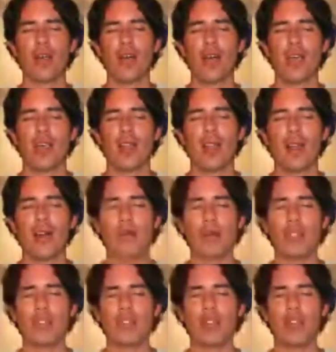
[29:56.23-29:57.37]
I allow
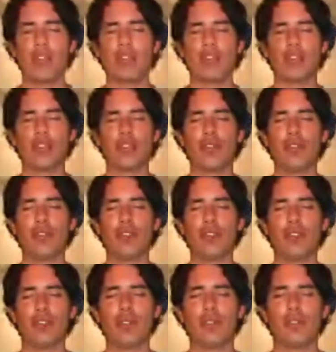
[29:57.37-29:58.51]
myself to
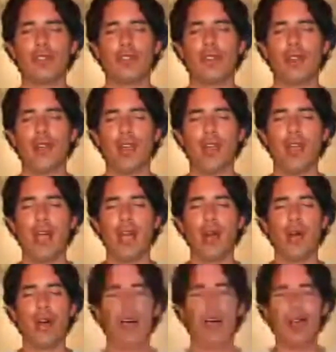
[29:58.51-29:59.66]
feel
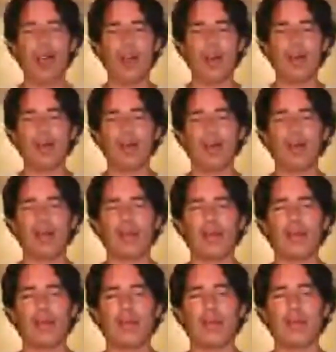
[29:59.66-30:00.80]
how I am,
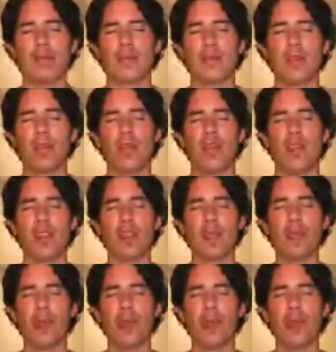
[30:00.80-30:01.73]
another